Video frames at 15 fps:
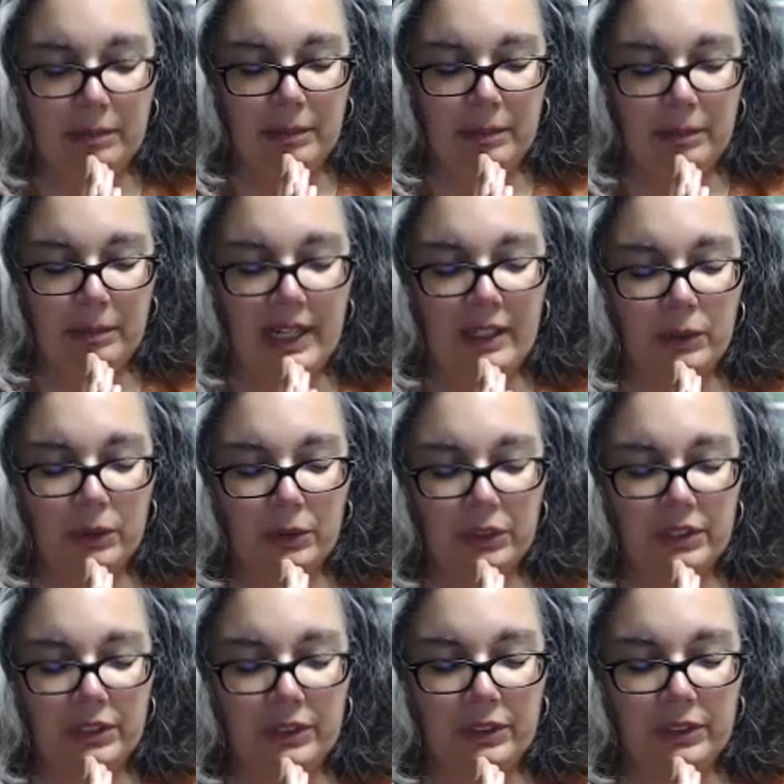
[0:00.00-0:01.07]
bow
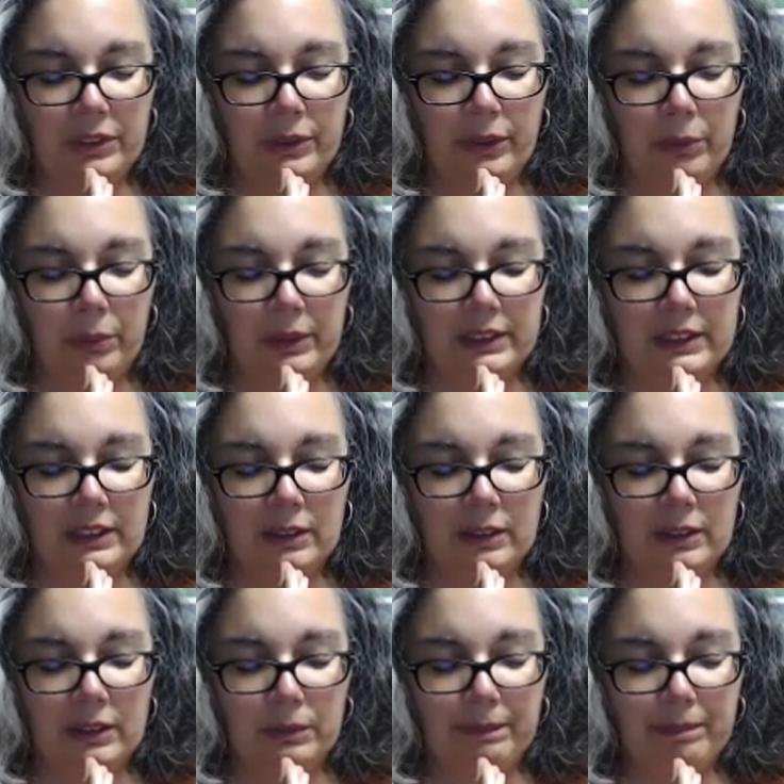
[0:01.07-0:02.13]
to the
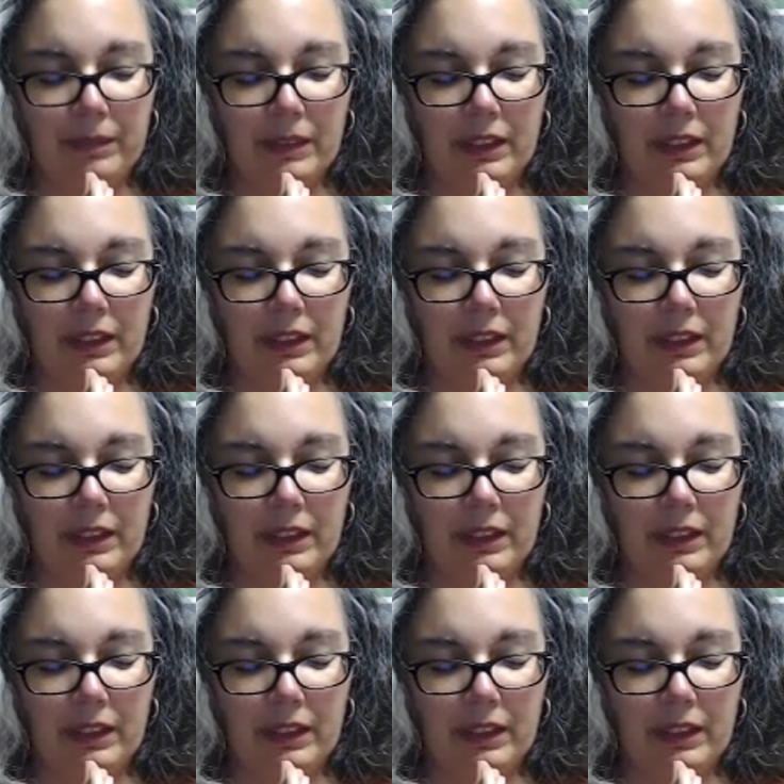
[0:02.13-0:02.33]
wisdom